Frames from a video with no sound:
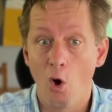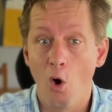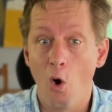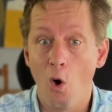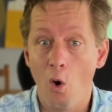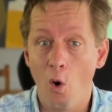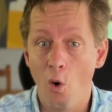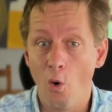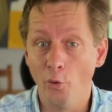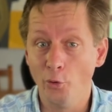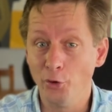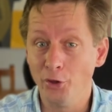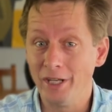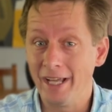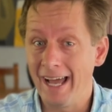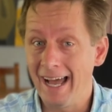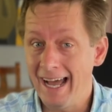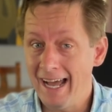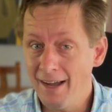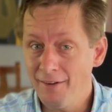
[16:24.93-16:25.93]
Only
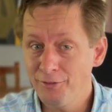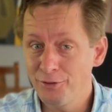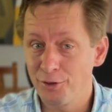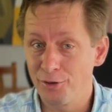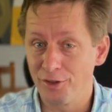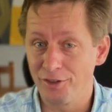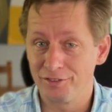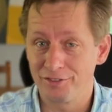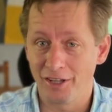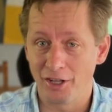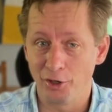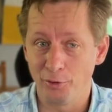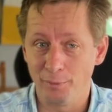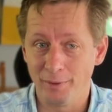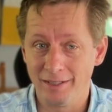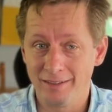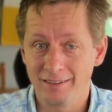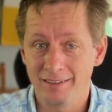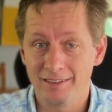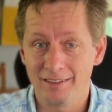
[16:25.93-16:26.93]
after the
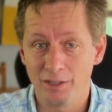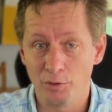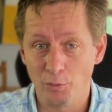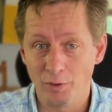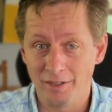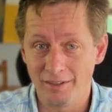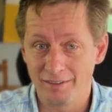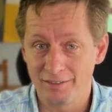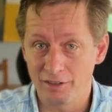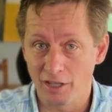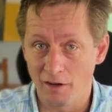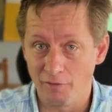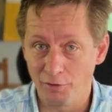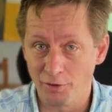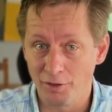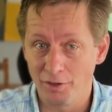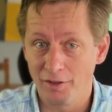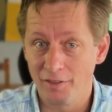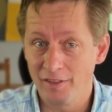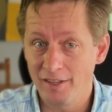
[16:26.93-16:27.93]
settlement did we discover
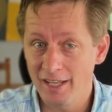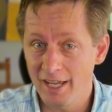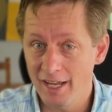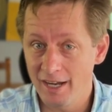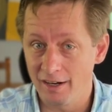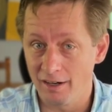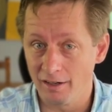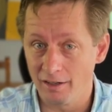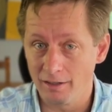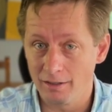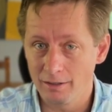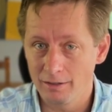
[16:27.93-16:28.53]
the error.